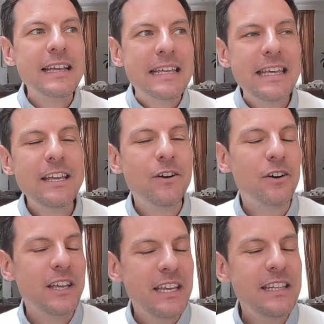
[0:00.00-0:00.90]
he
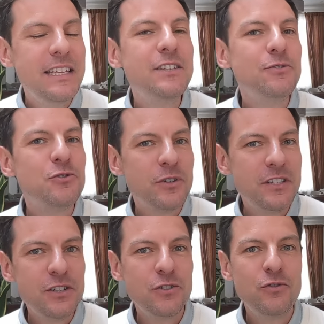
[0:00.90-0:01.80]
or he needs to
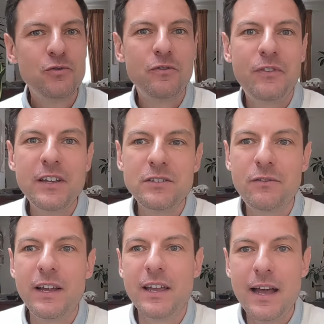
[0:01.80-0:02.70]
transition to a phase
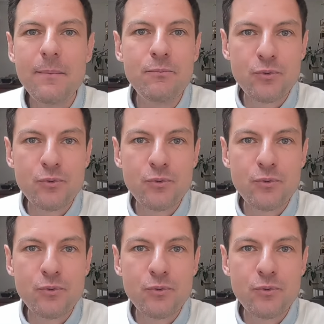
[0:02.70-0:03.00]
of like, I'm